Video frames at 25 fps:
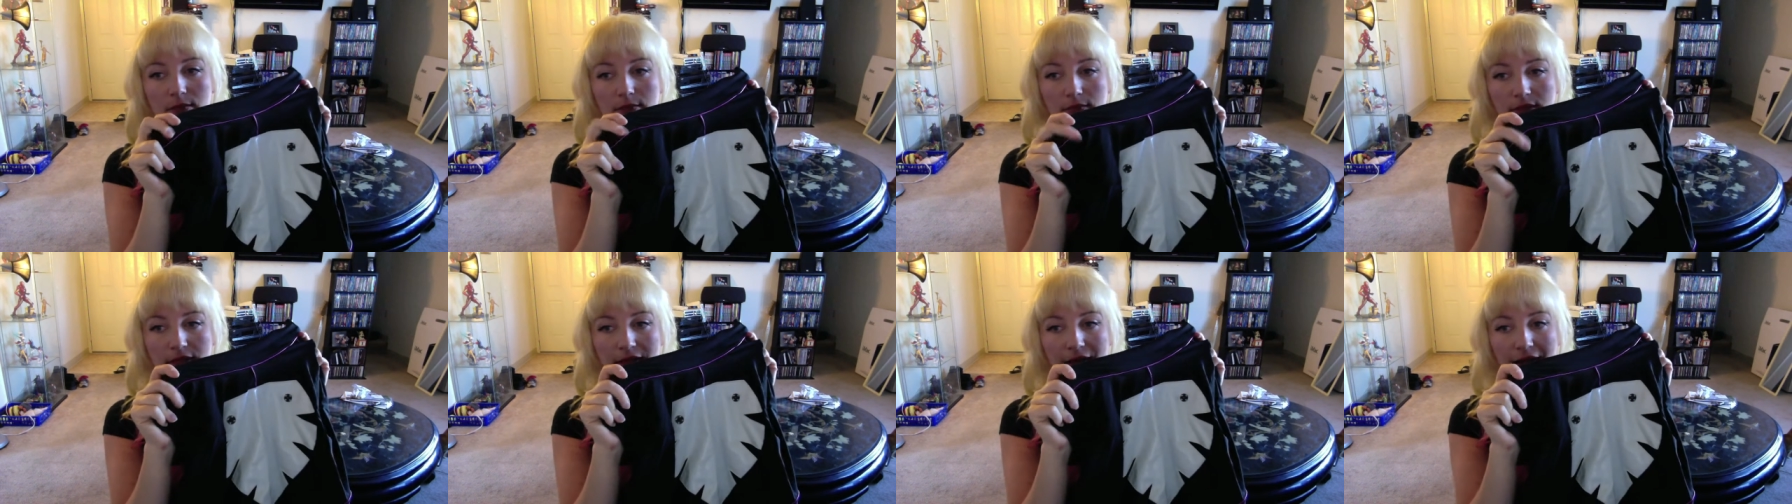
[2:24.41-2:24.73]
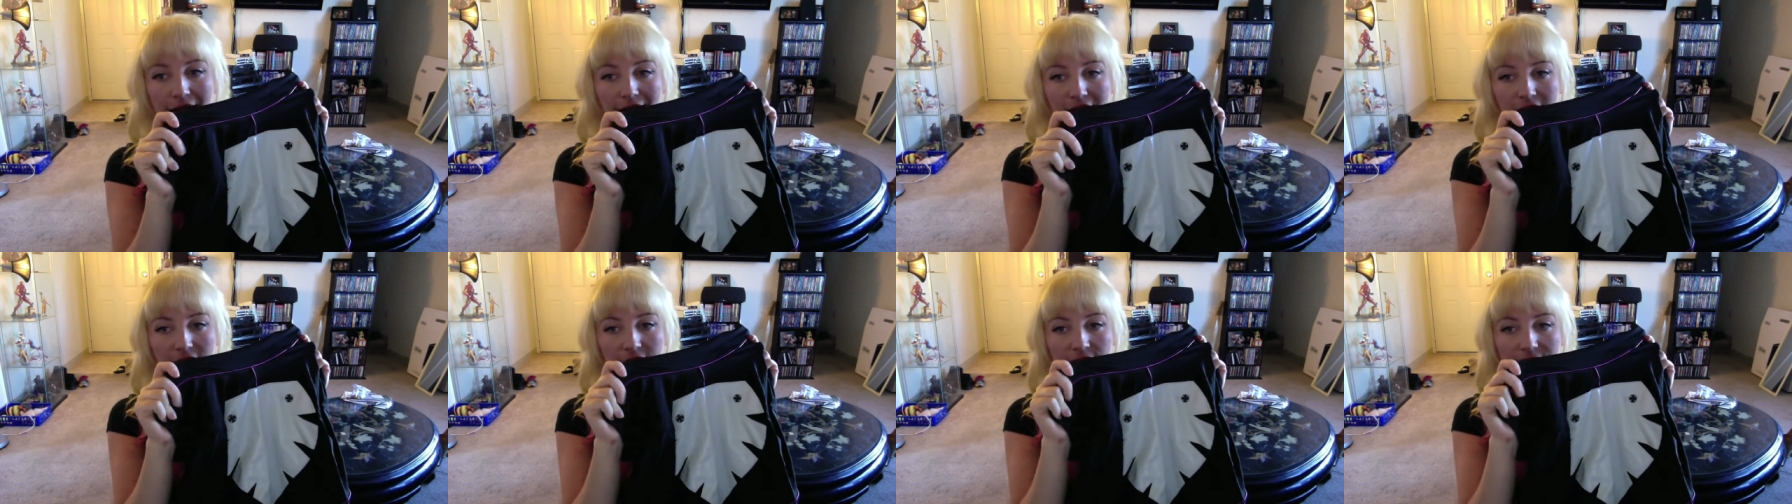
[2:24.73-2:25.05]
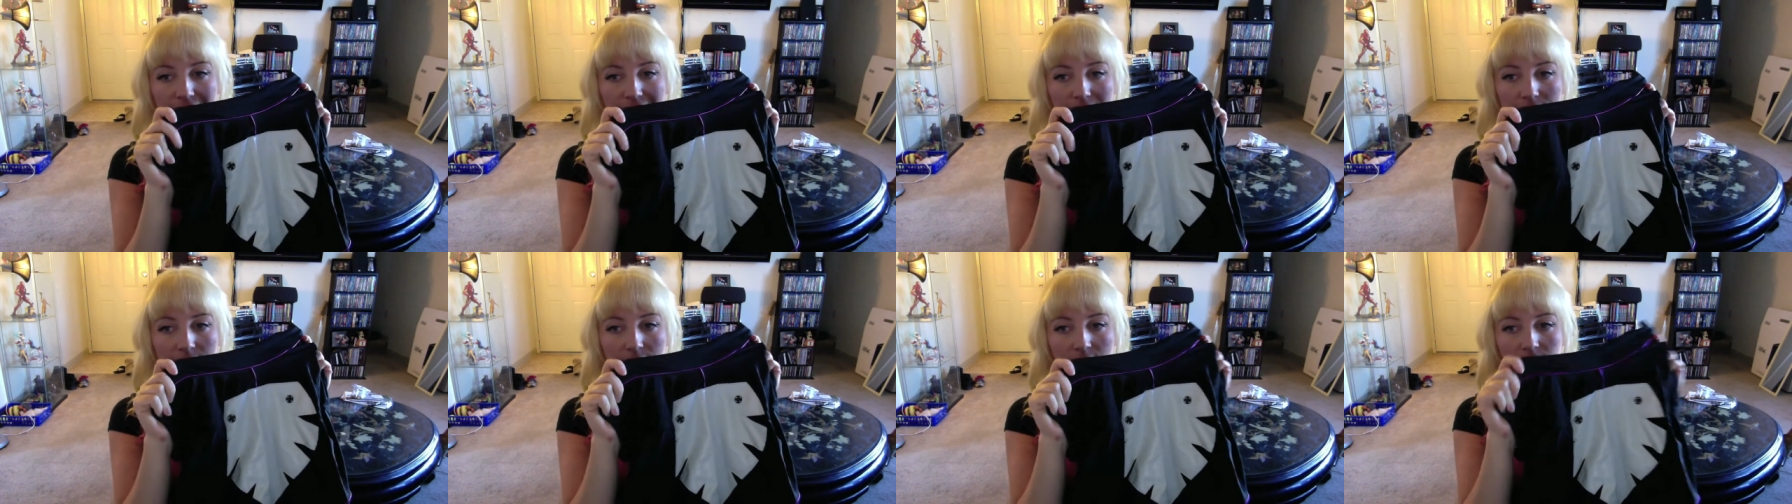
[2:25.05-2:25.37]
black
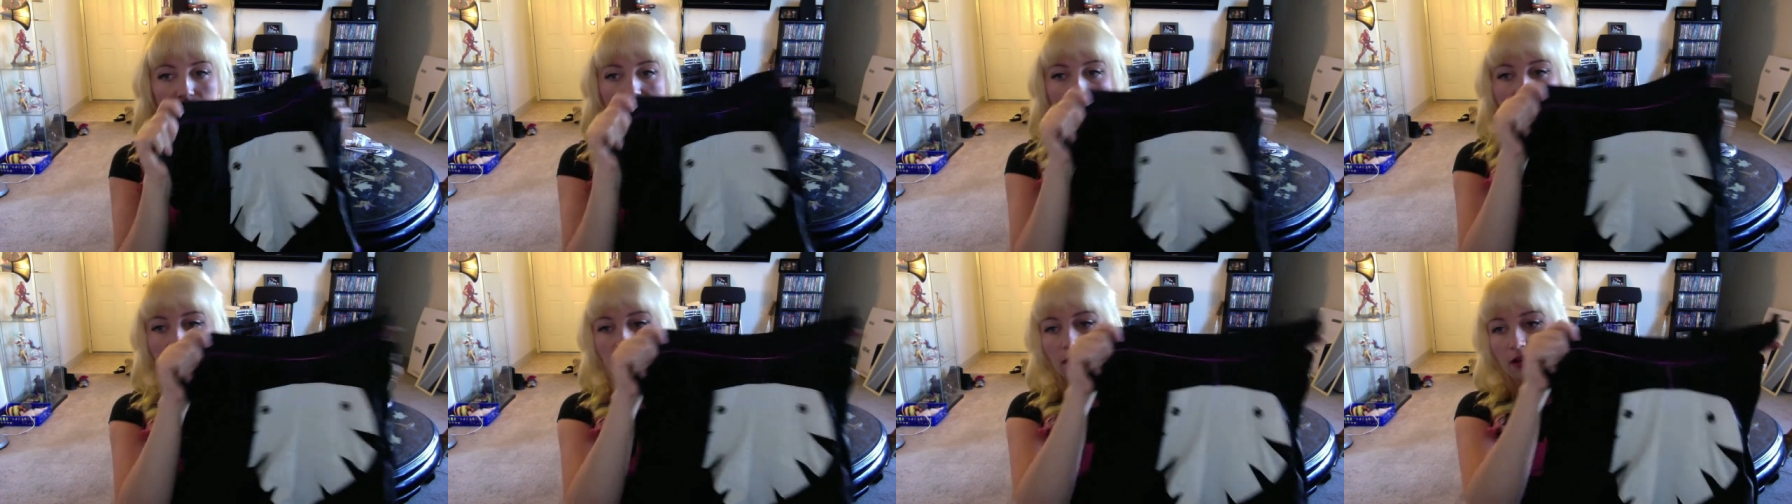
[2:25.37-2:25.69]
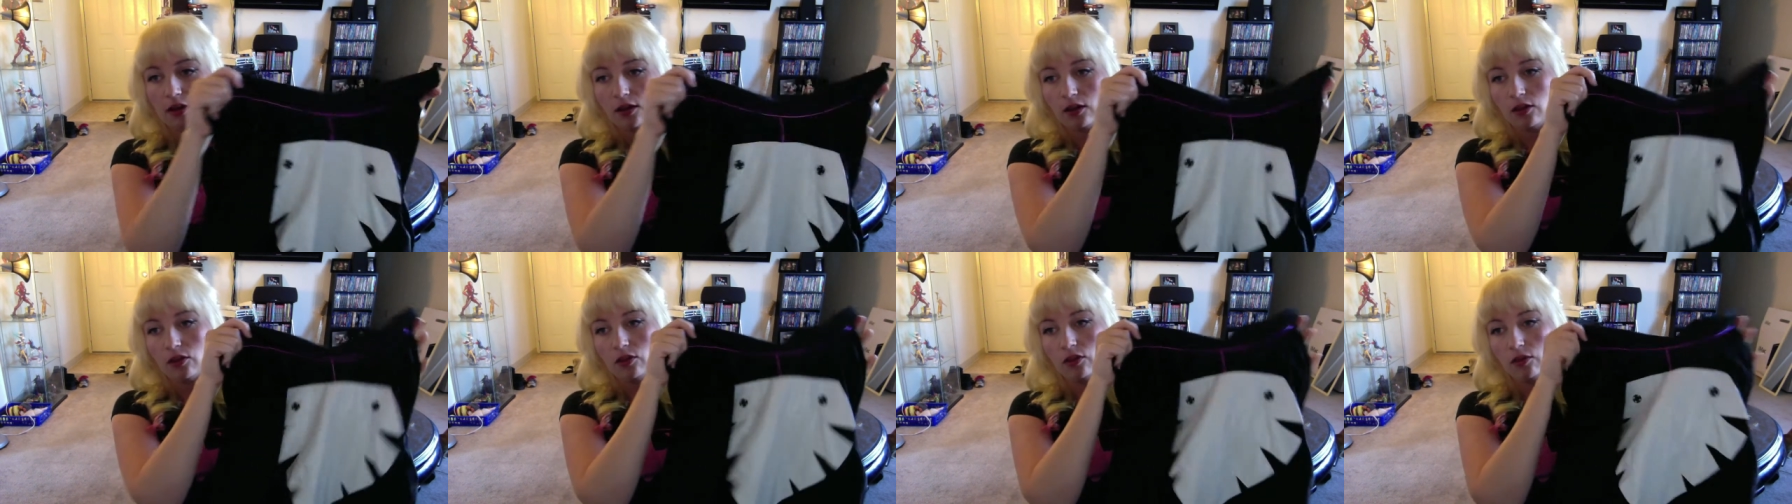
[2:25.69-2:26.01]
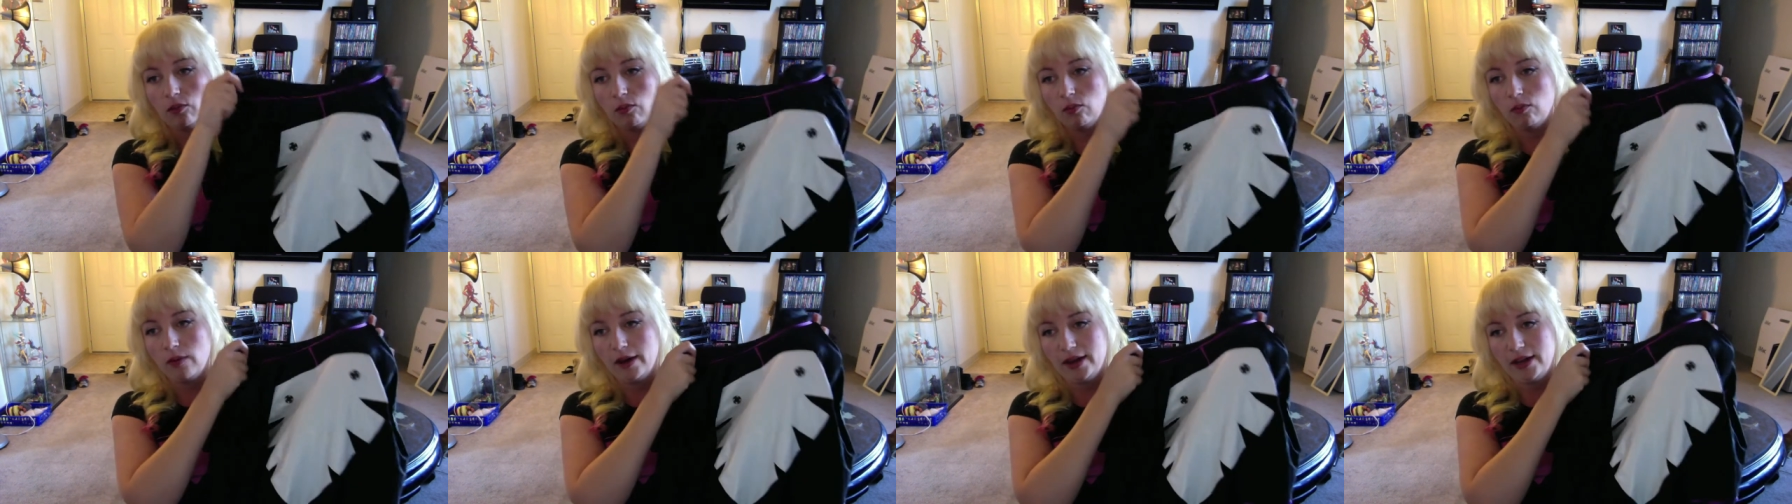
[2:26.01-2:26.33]
fabric. The
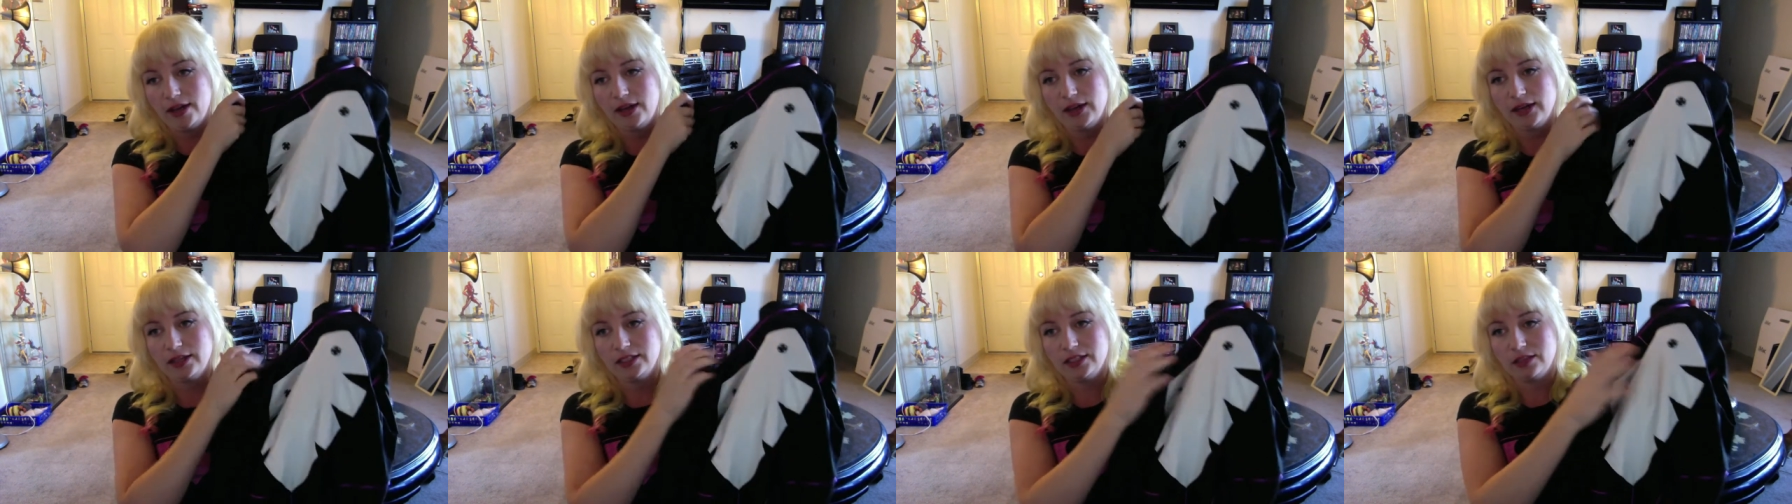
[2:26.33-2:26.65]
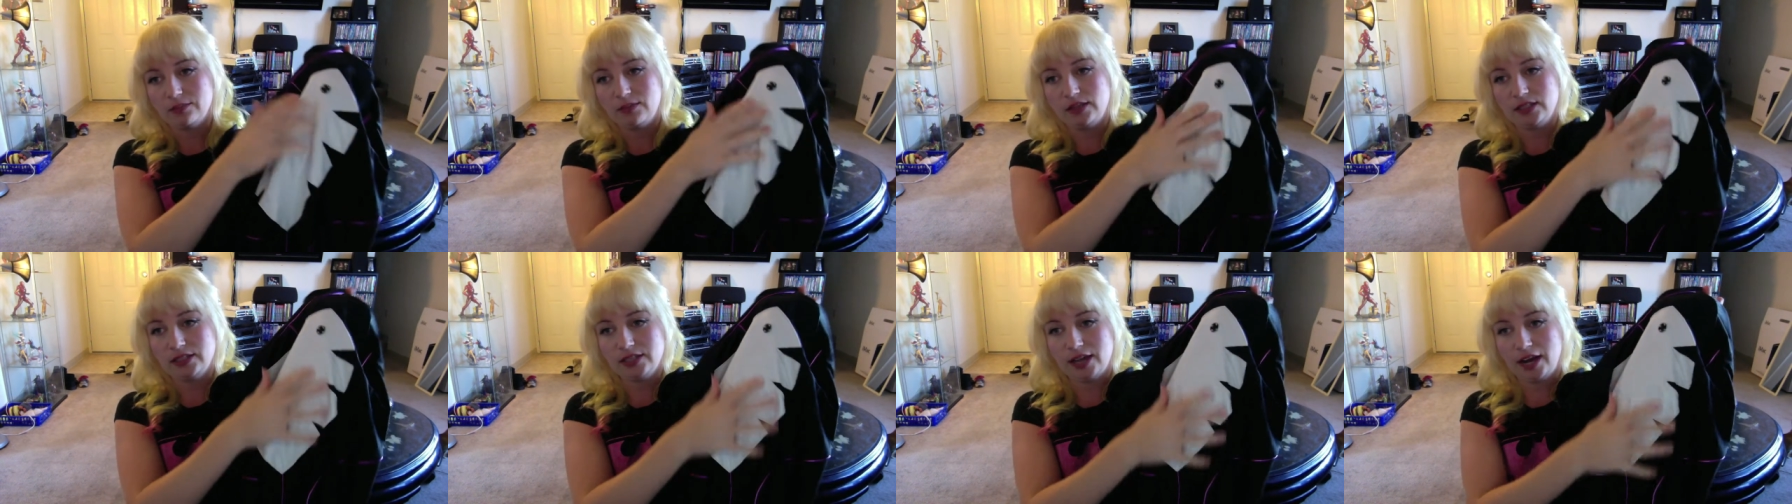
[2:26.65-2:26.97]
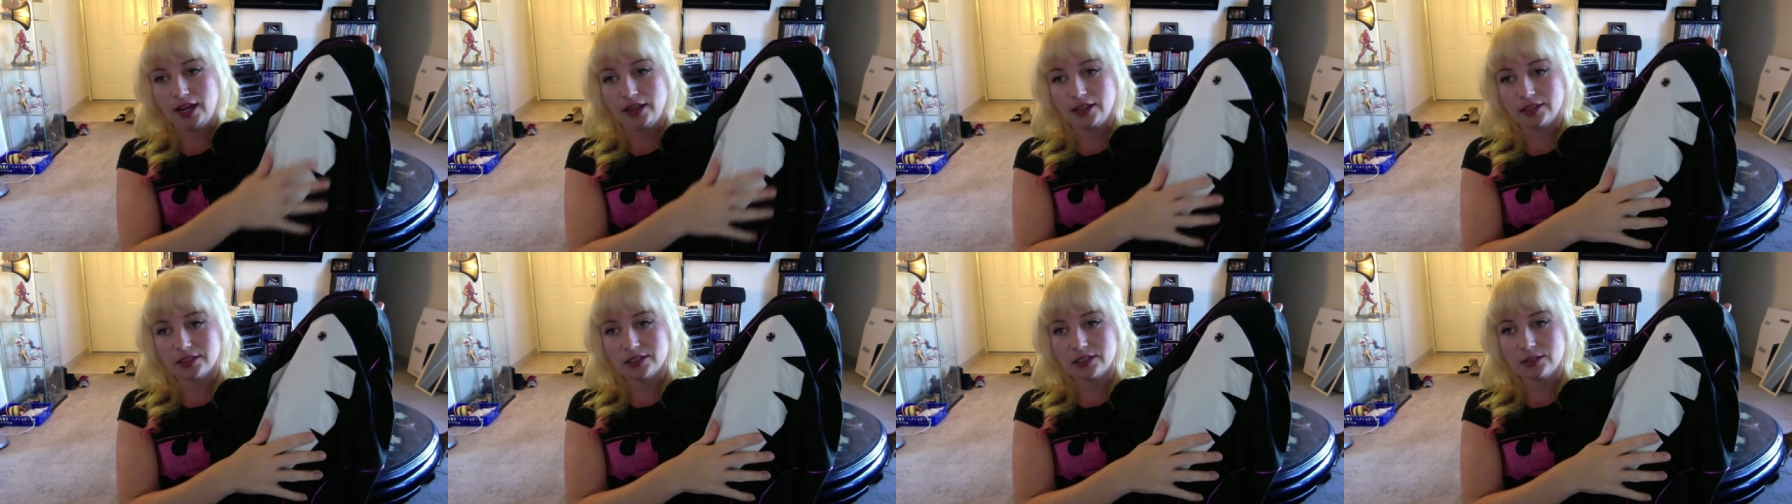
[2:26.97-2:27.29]
white is a
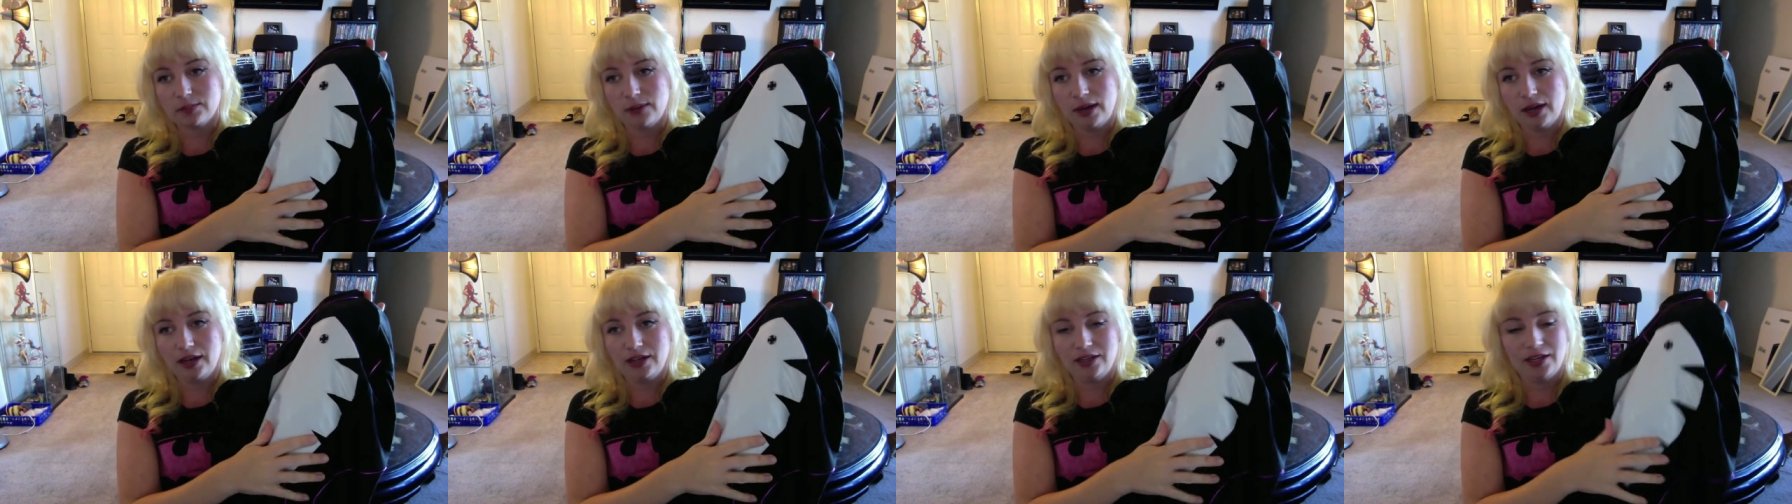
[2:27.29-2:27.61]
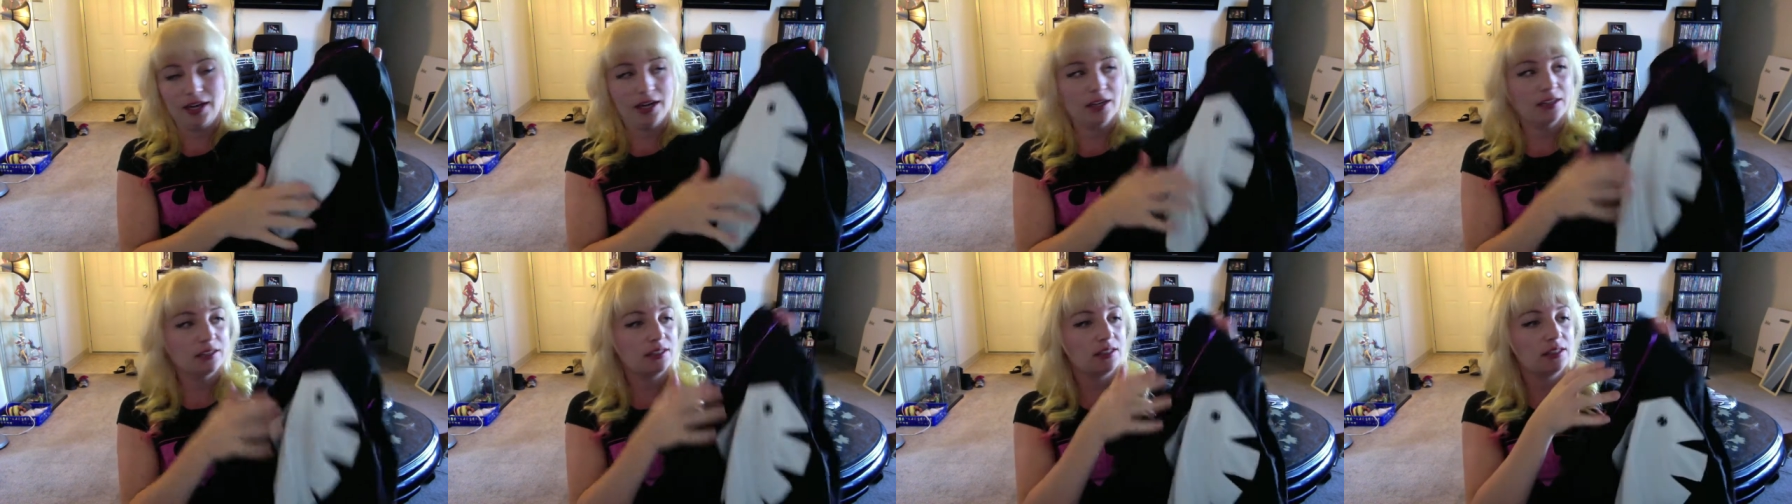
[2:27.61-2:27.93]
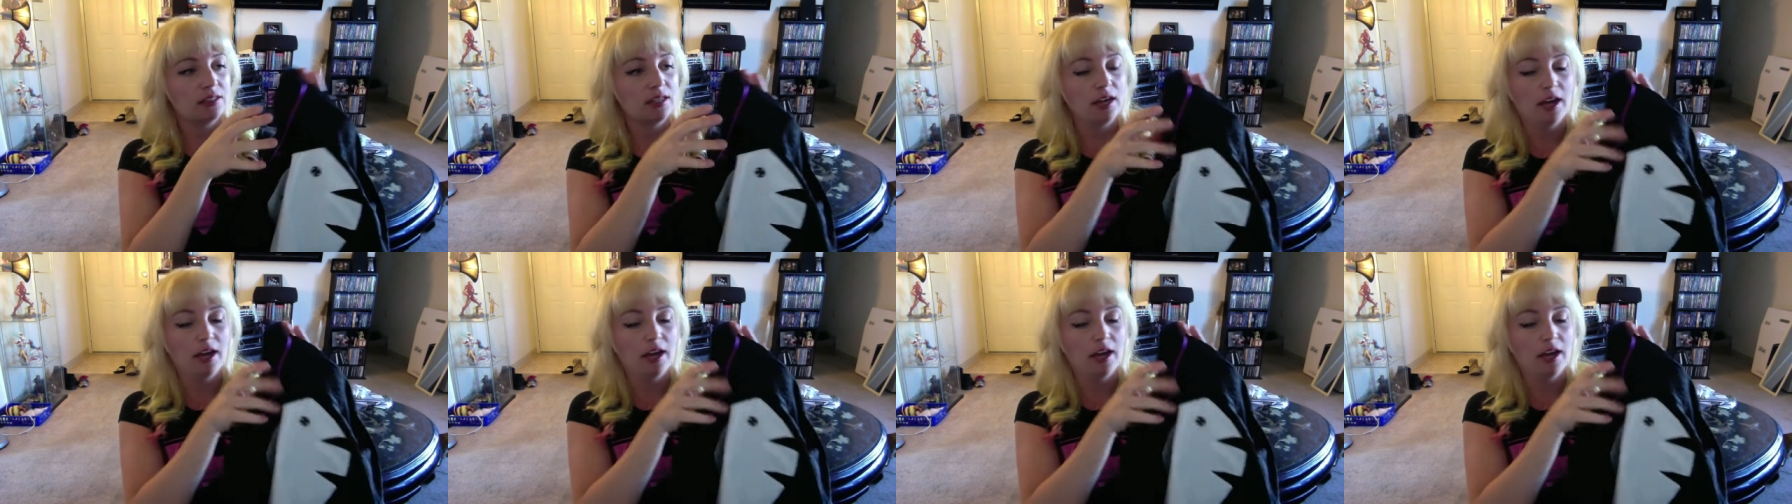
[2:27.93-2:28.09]
metallic spandex,